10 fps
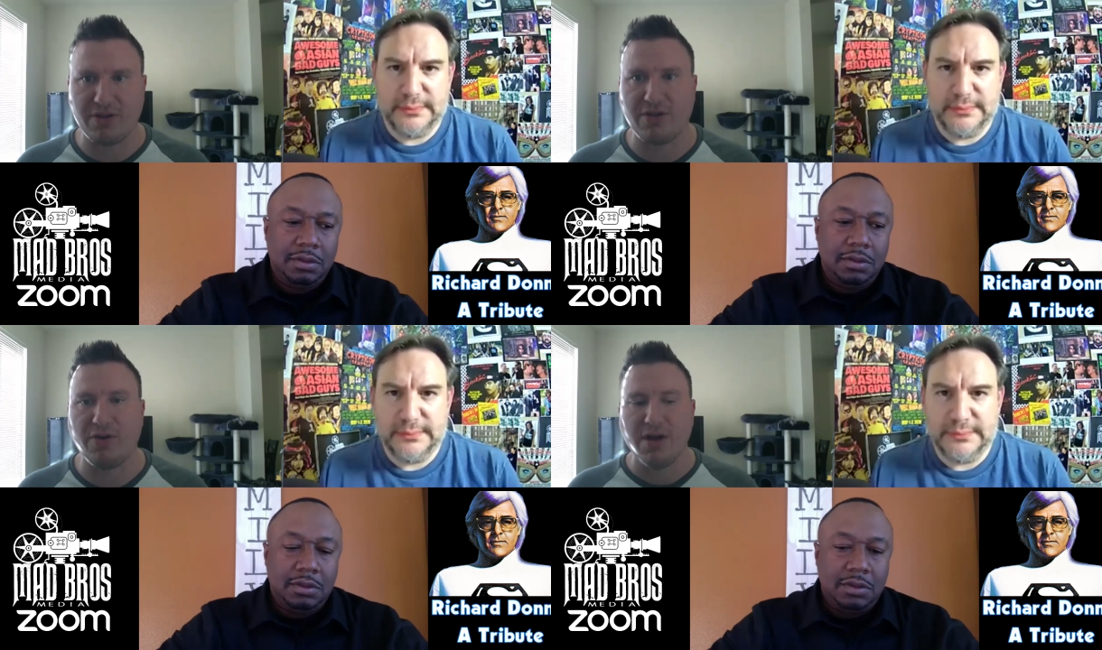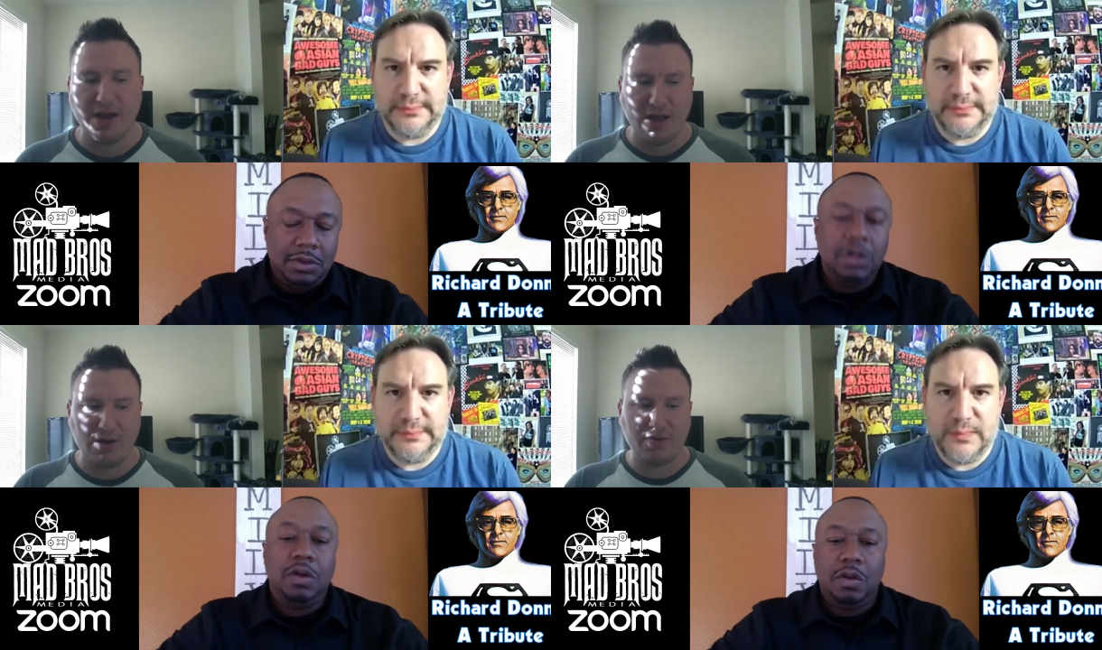Speaker 1: So
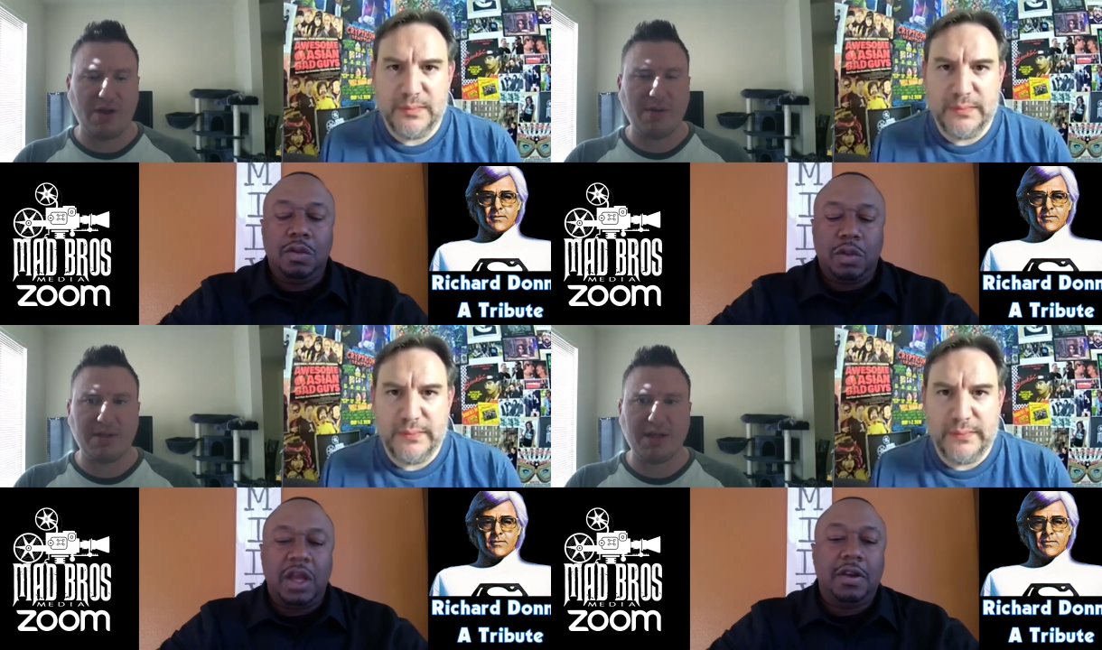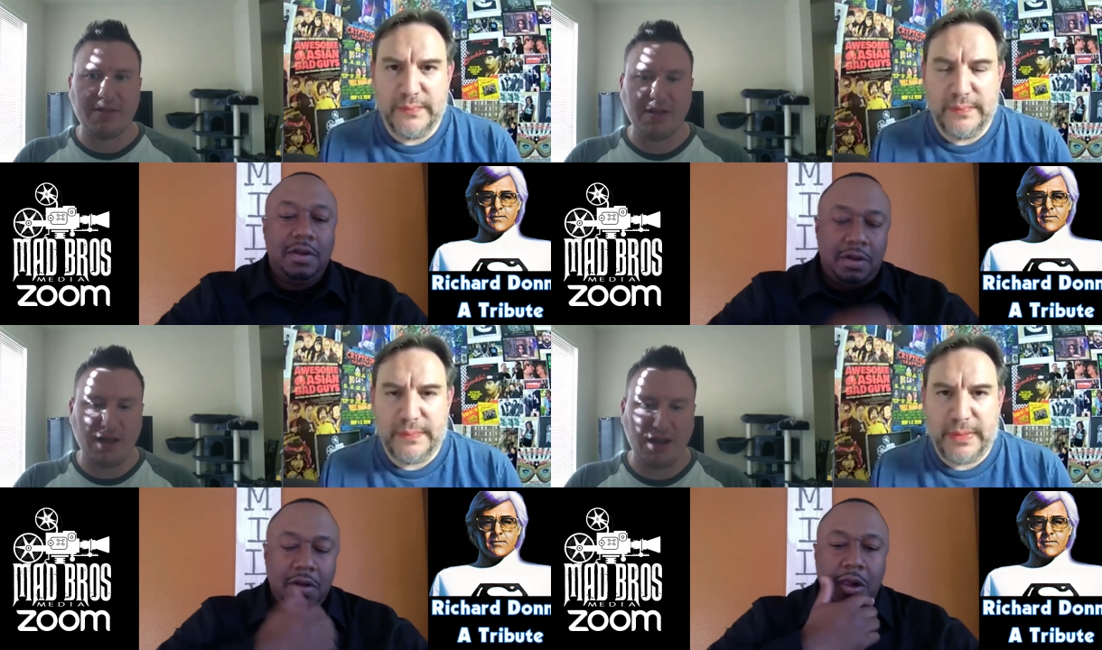it was. I'm glad
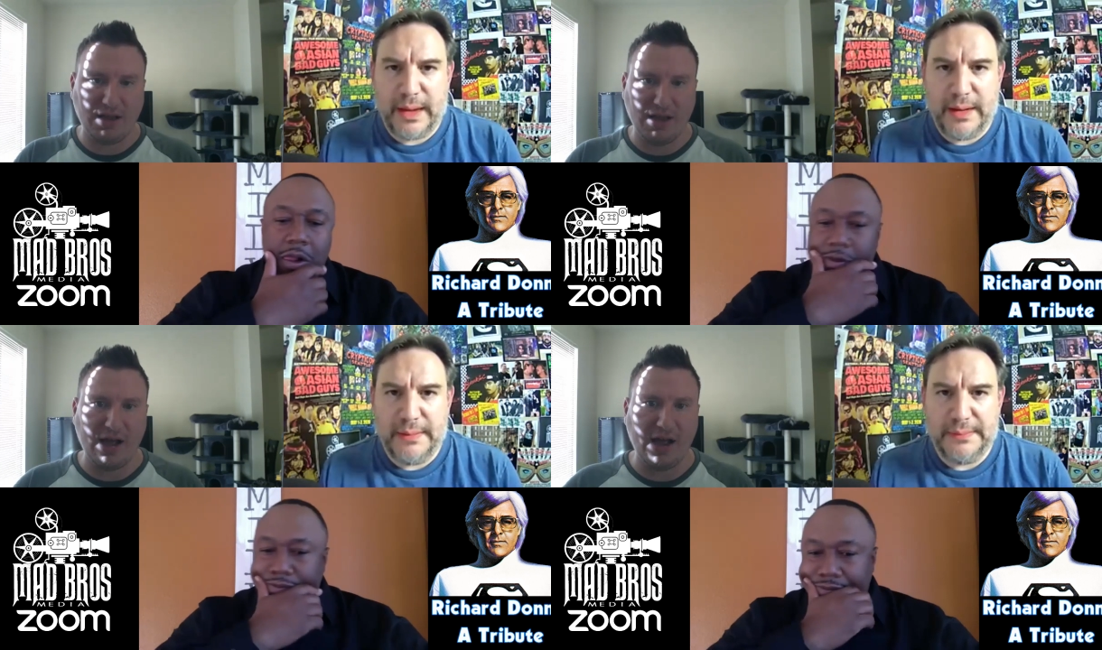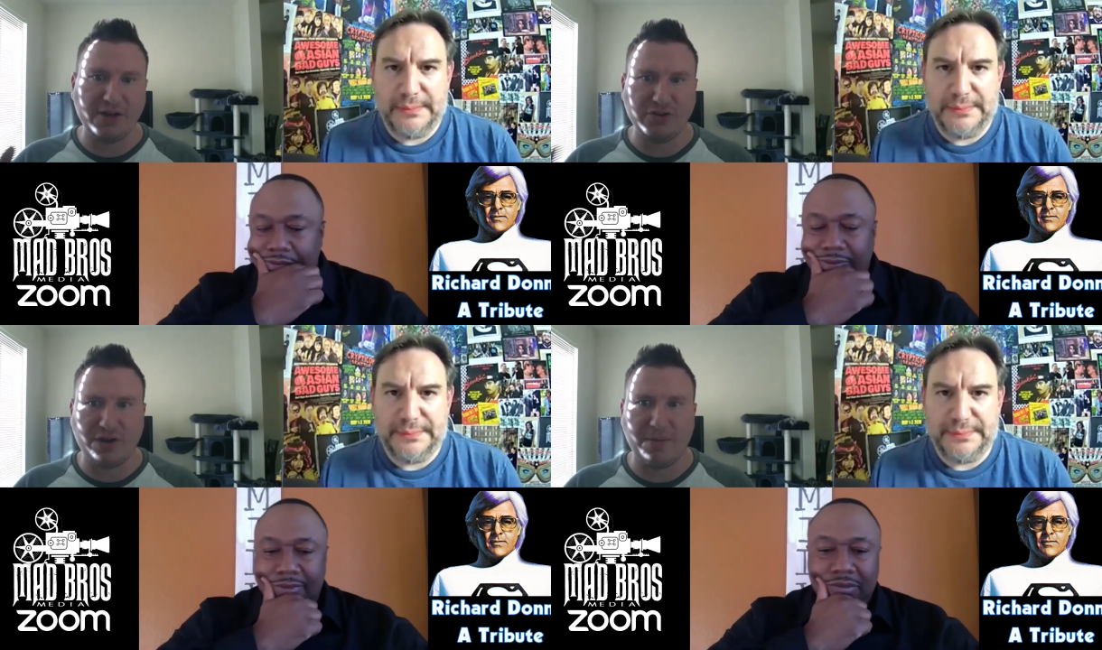that they had
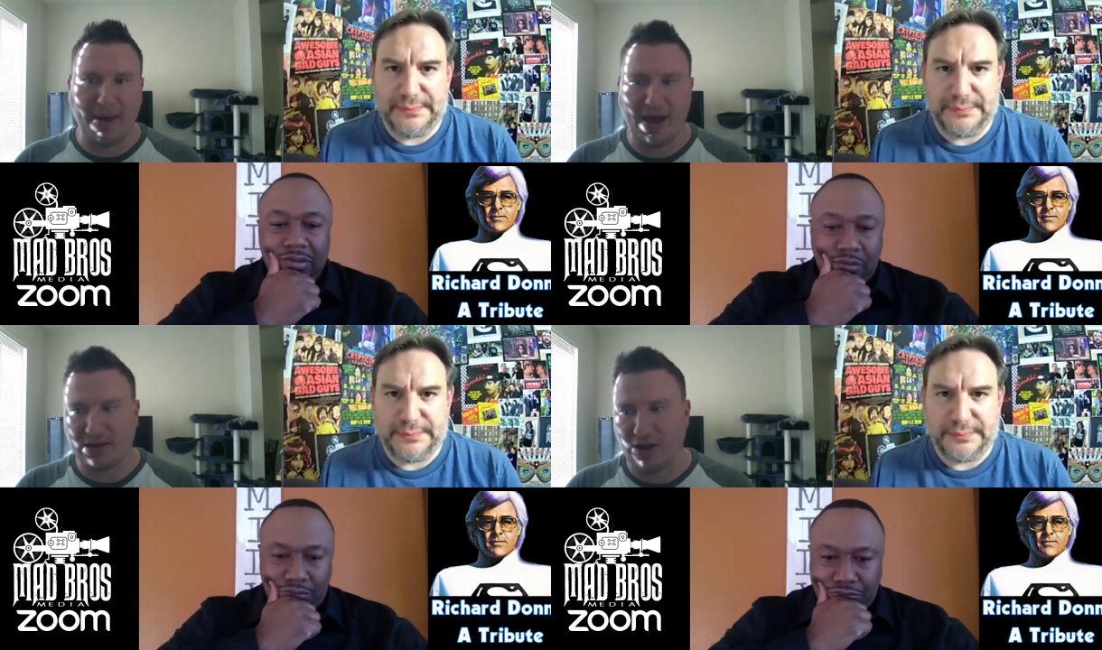you come back.